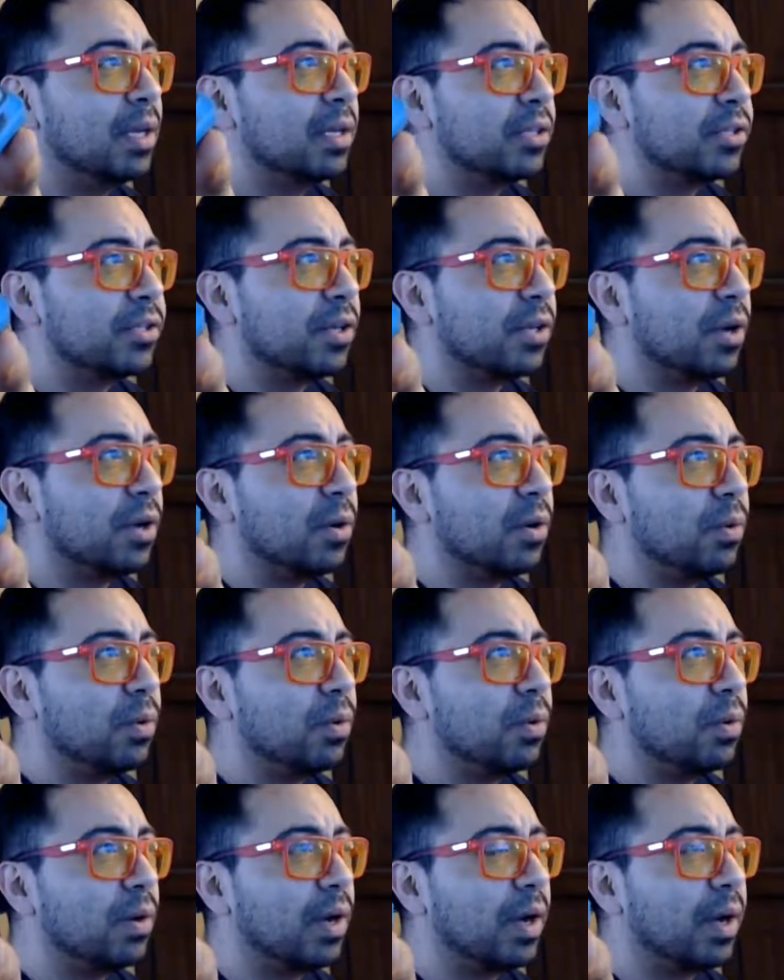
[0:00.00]

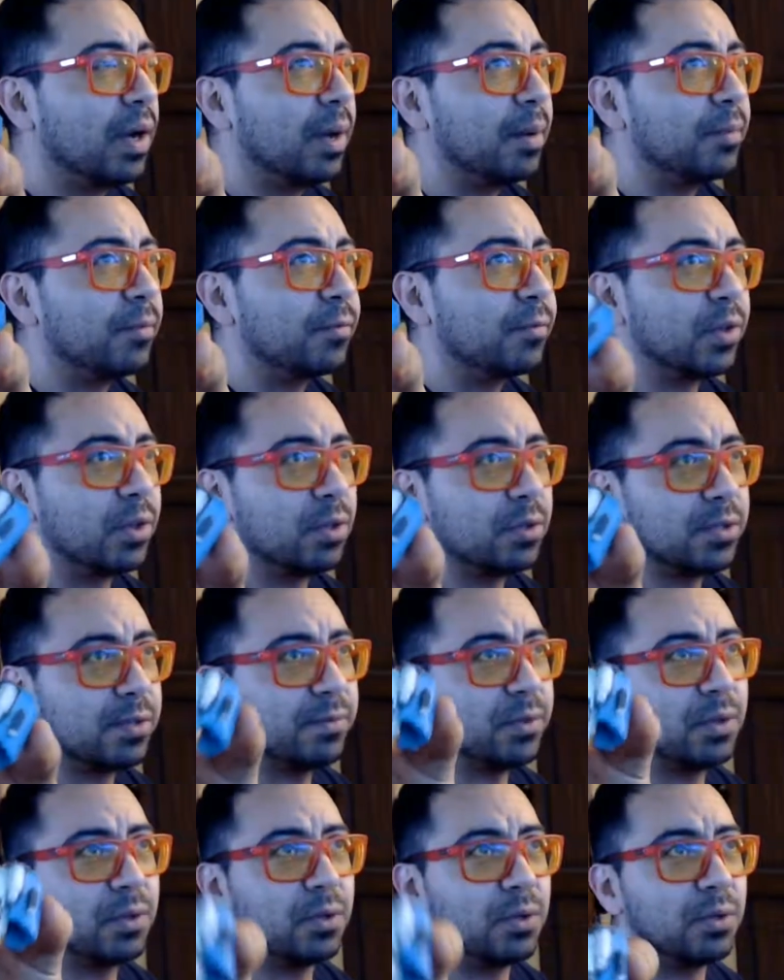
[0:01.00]
So for those of
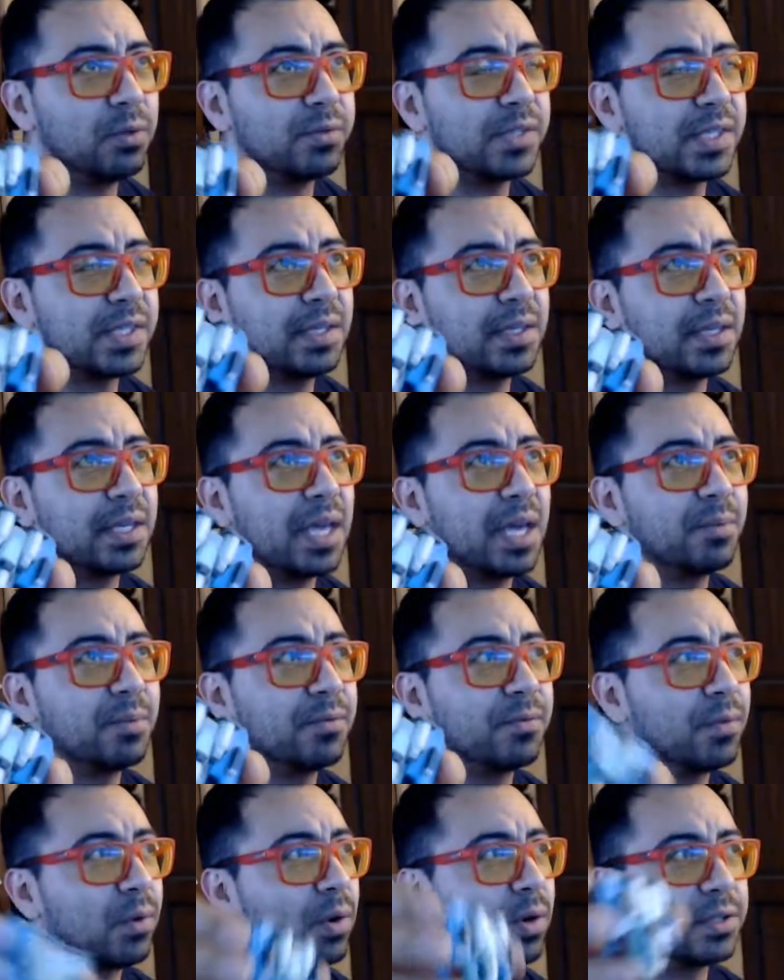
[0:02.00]
you who've seen the game
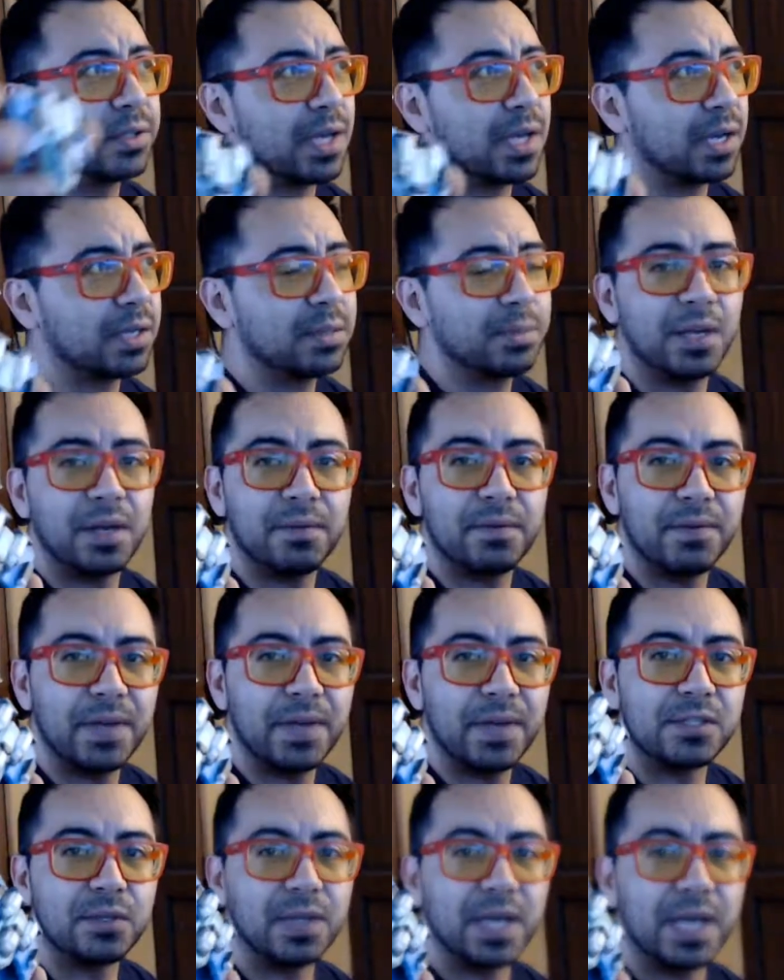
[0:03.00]
before or talked to me at
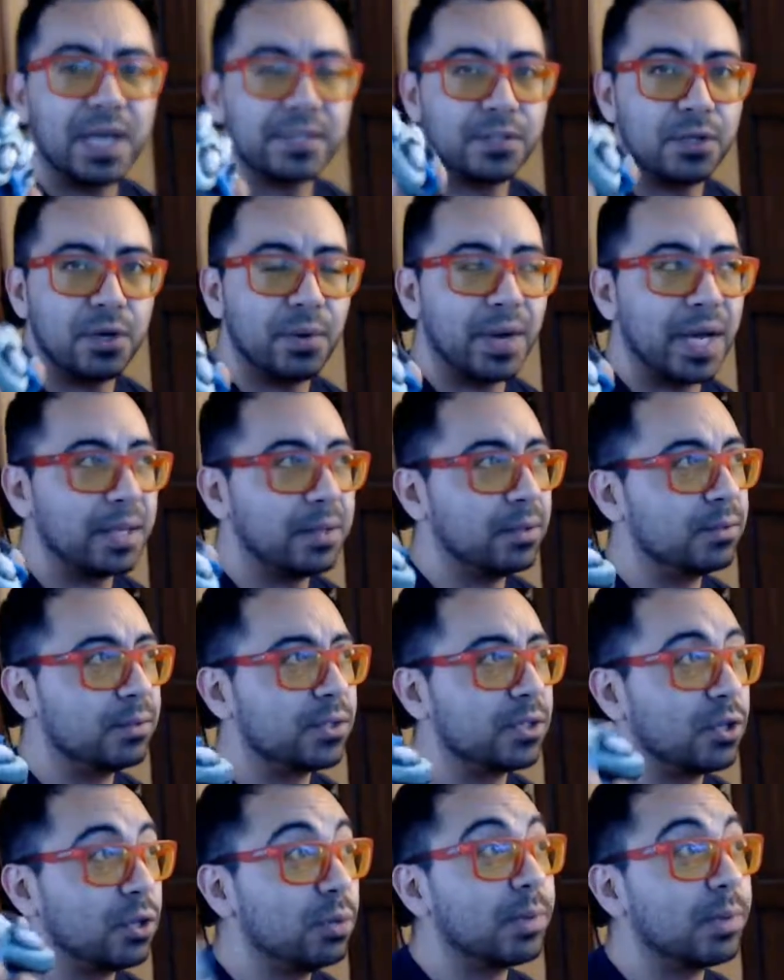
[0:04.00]
events, you guys know I use
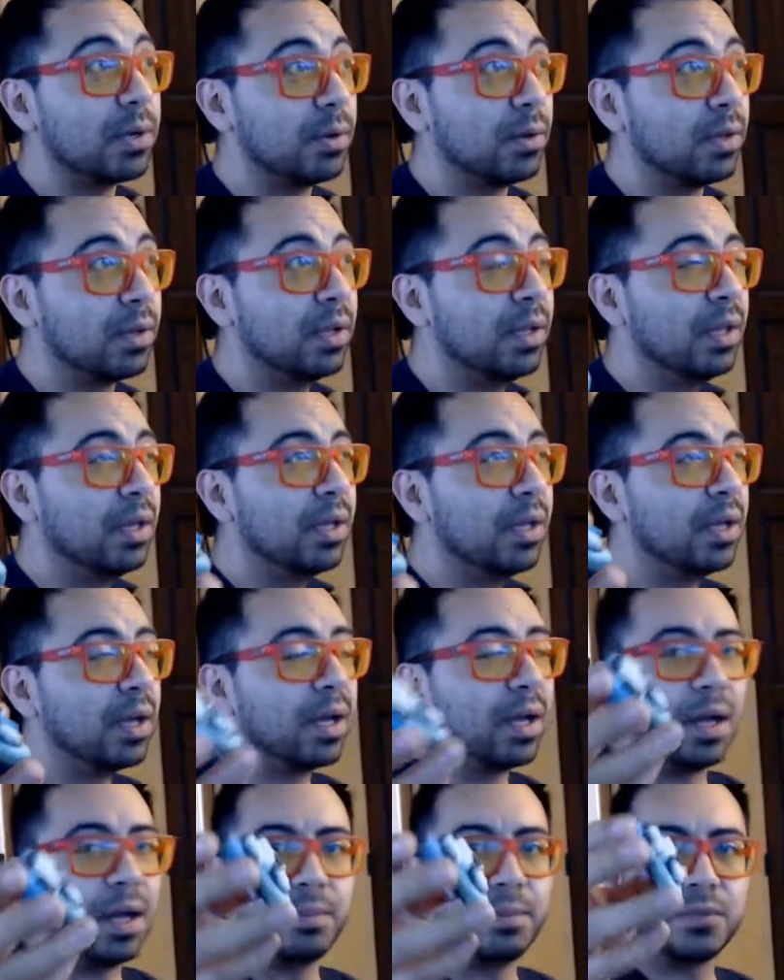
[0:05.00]
Cubicle
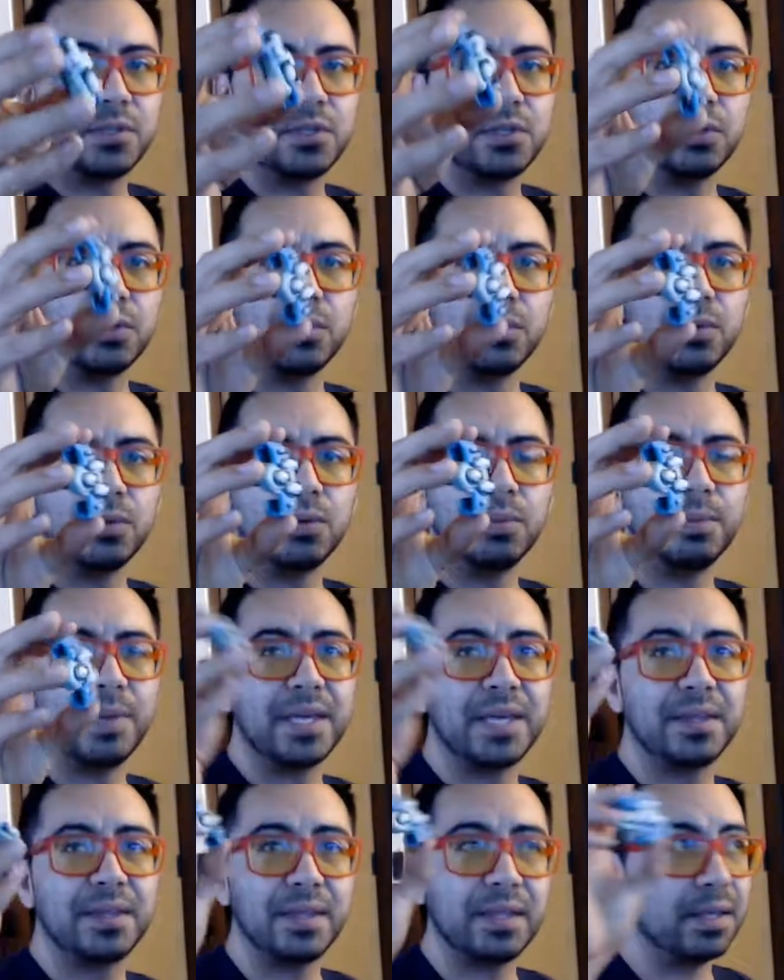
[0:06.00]
to
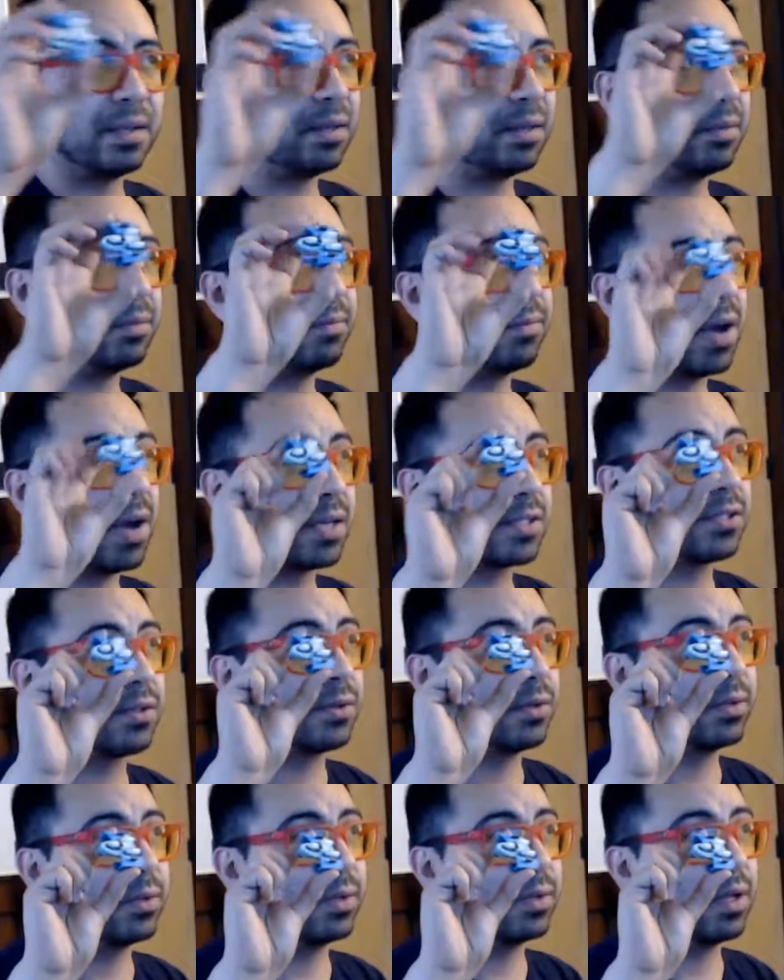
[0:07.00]
make the
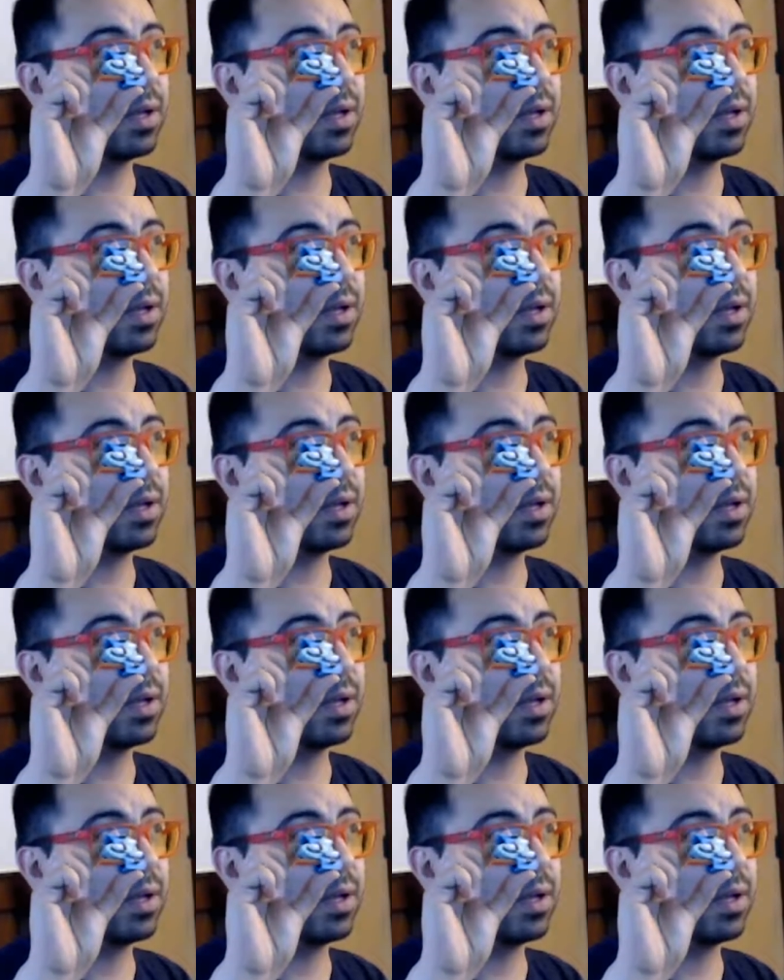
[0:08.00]
voxel